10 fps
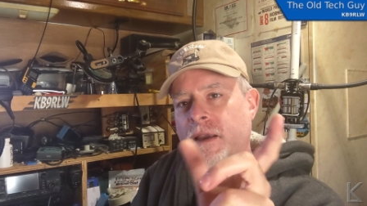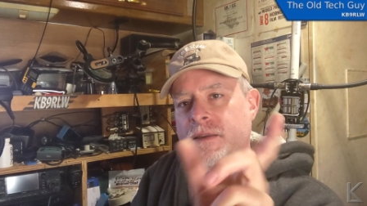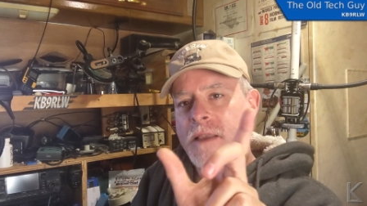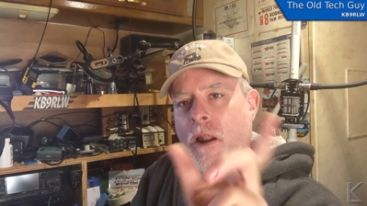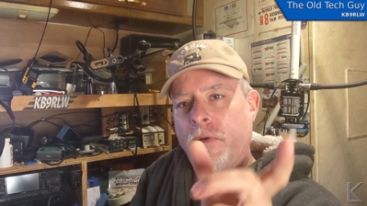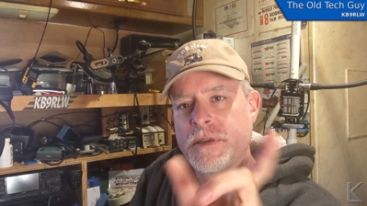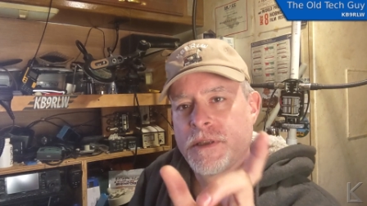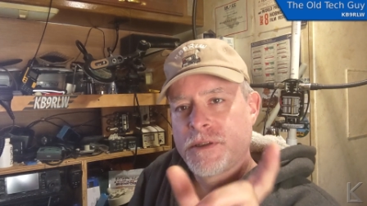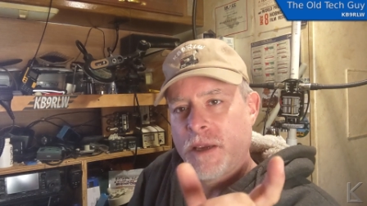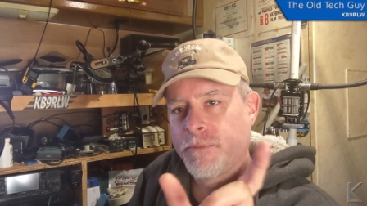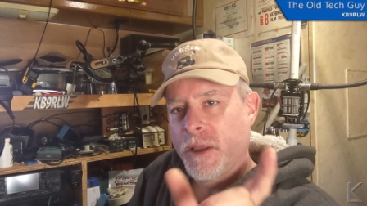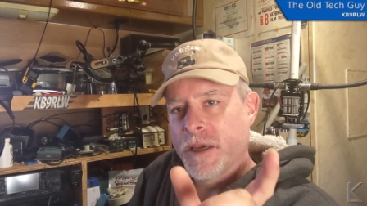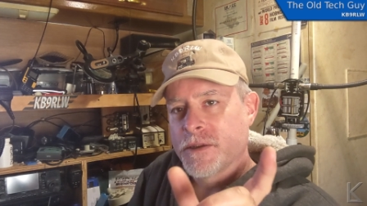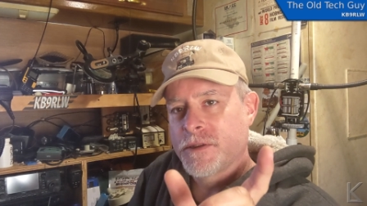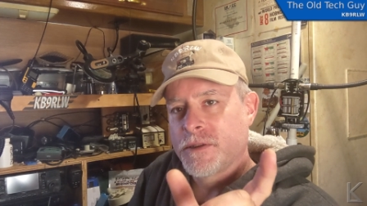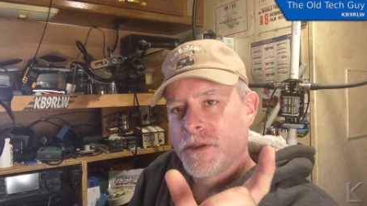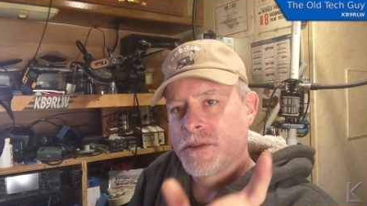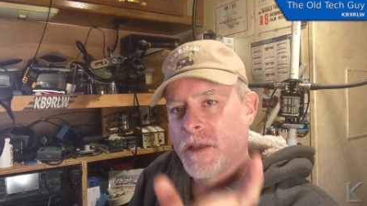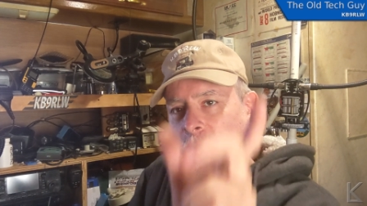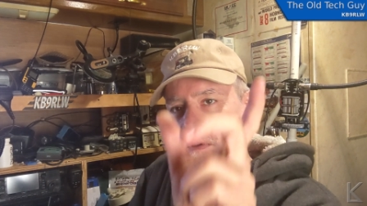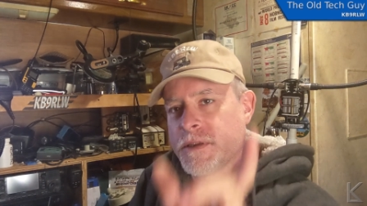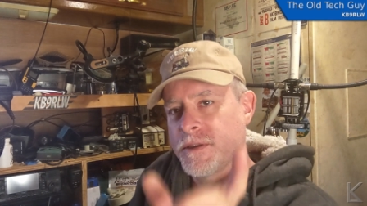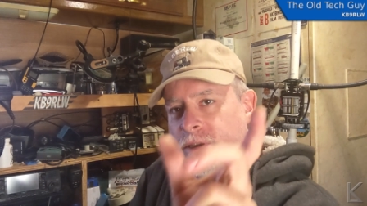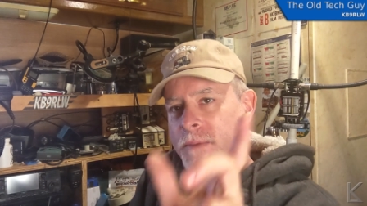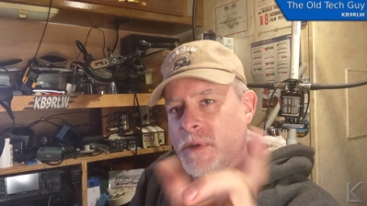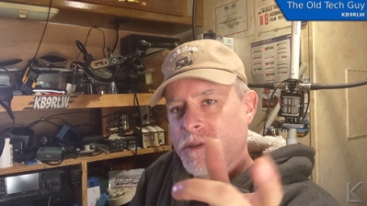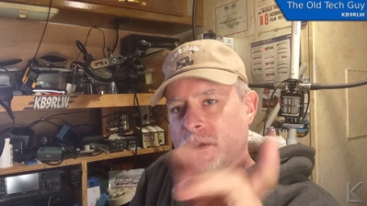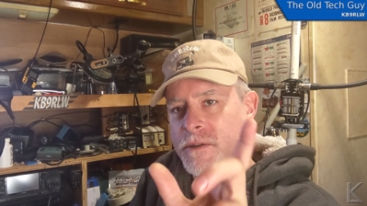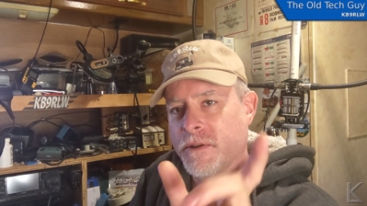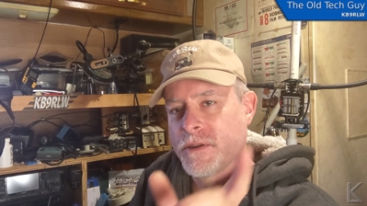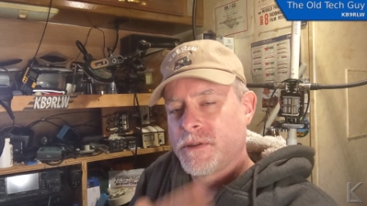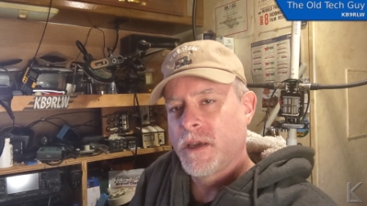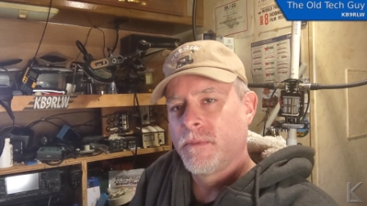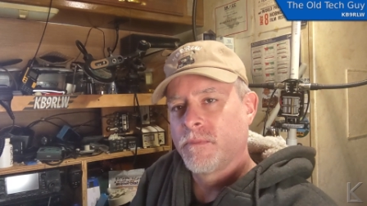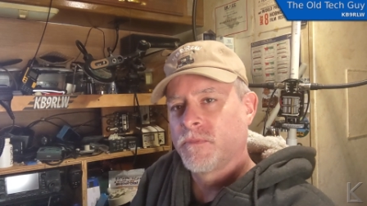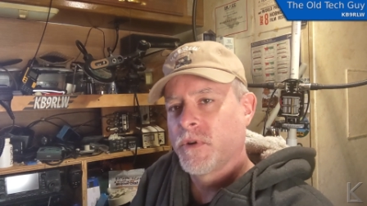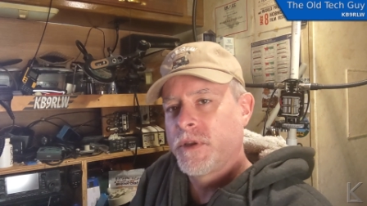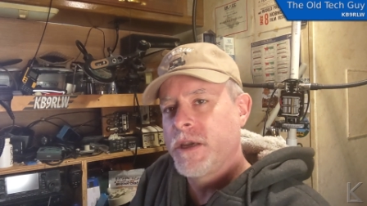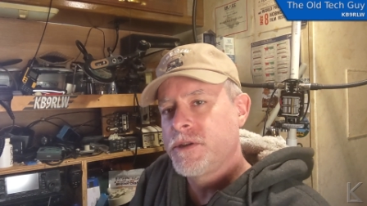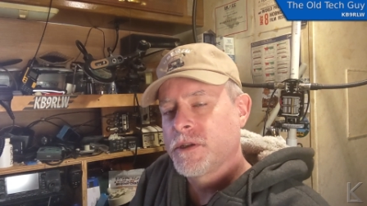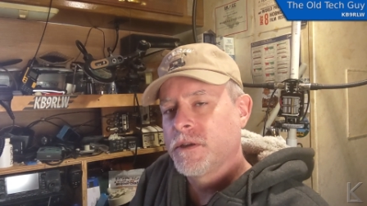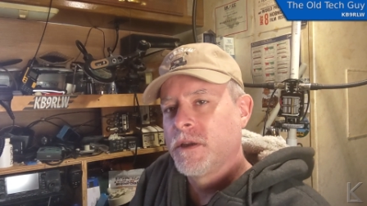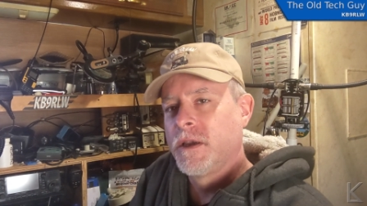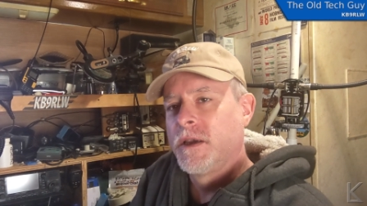It's not always in the same place. It's not always at the same distance or in the same rotation.